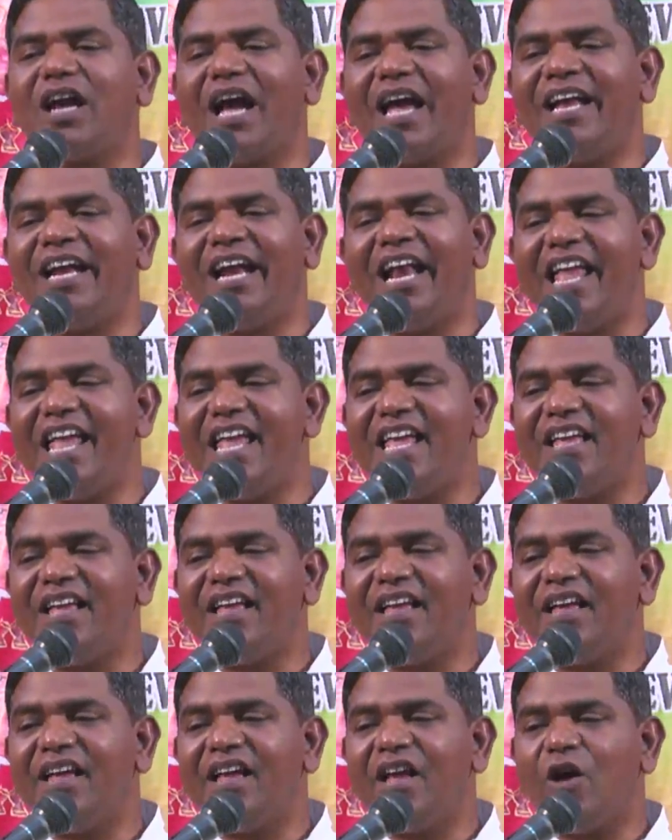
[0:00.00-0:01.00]
Kindly
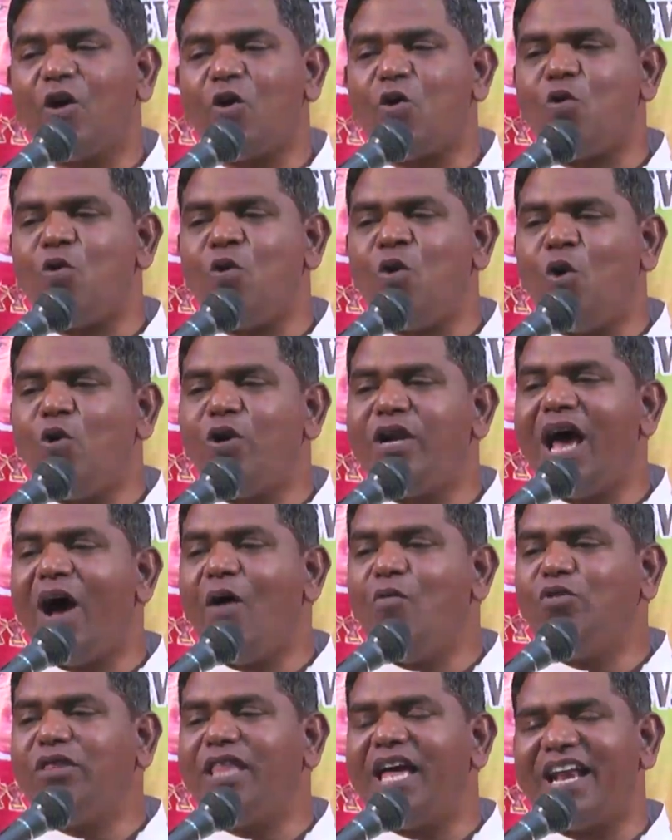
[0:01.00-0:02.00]
note
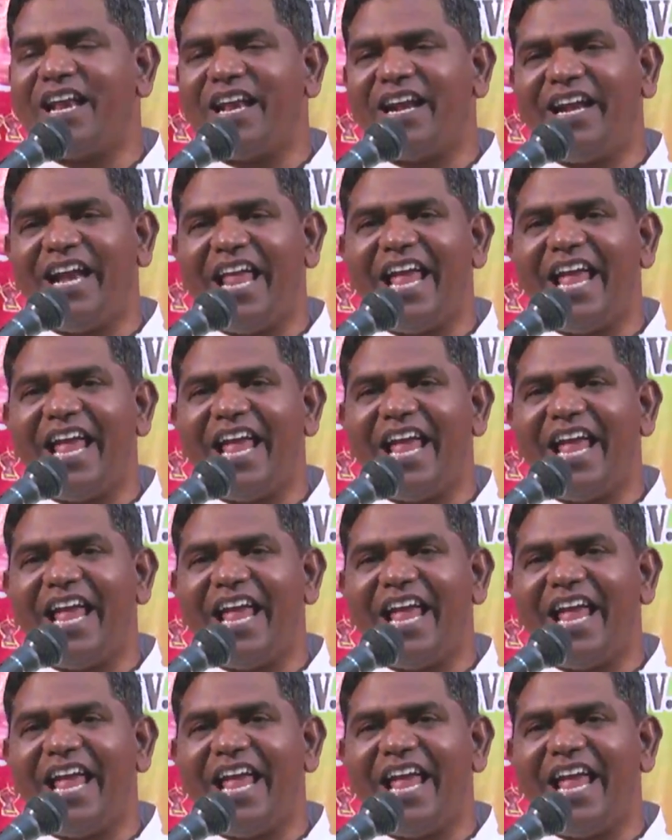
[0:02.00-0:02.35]
down their